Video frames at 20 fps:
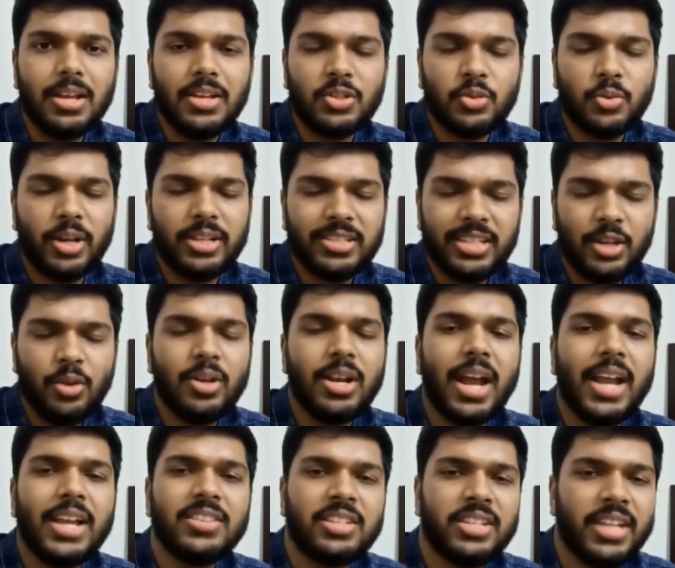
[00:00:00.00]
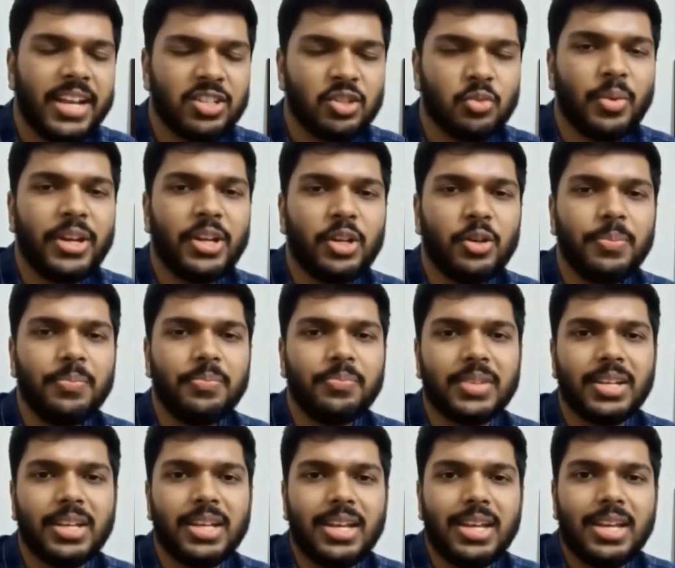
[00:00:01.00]
So I'll see you guys in the next video.
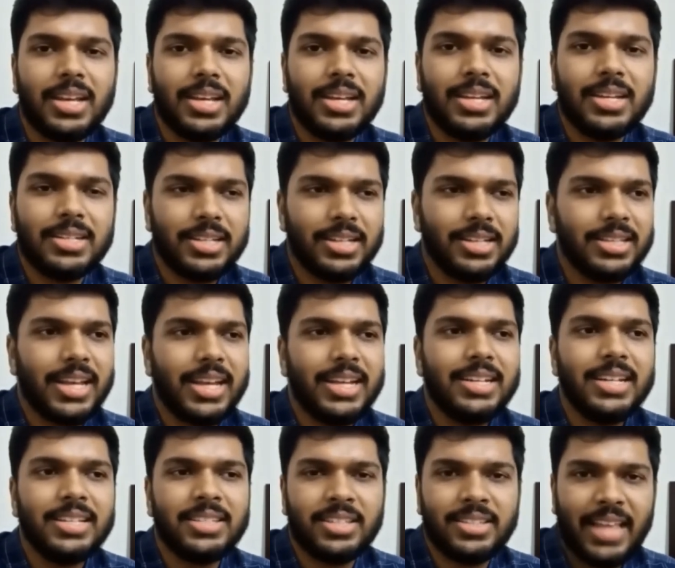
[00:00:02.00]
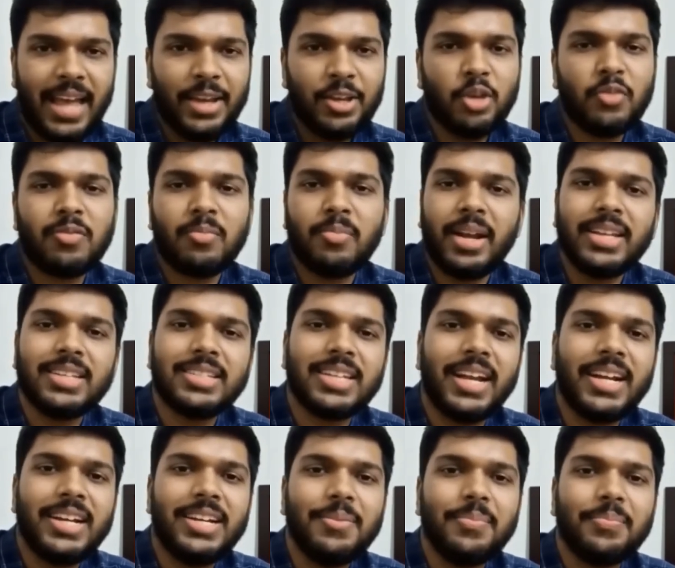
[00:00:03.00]
Till then, it's a thank you from my
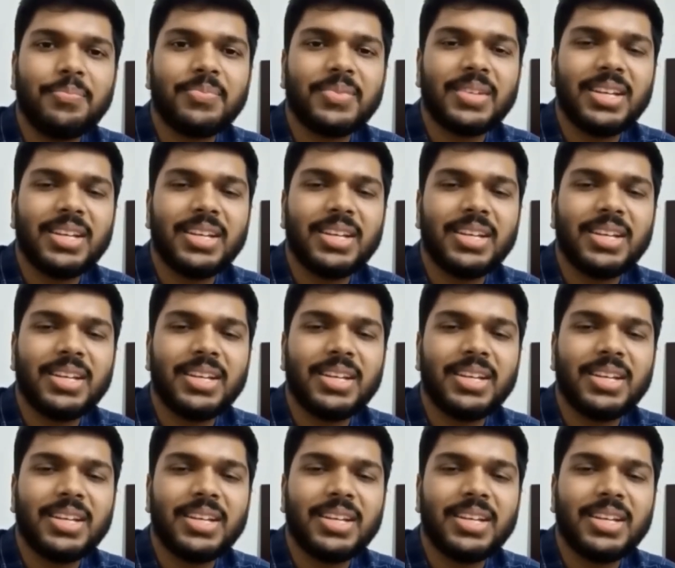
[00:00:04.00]
side.